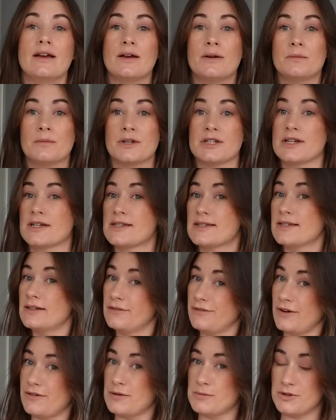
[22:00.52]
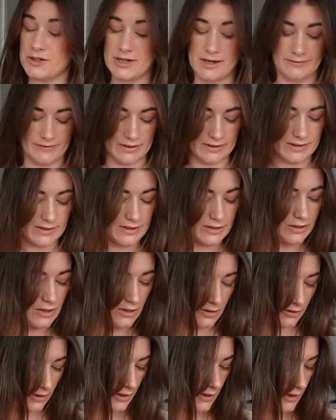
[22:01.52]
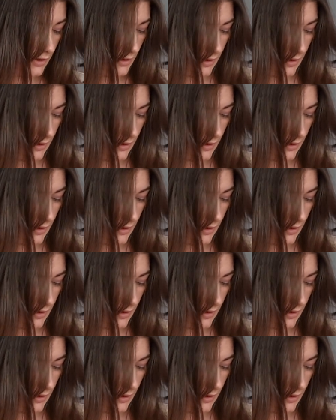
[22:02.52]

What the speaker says: which I still very much have in stock.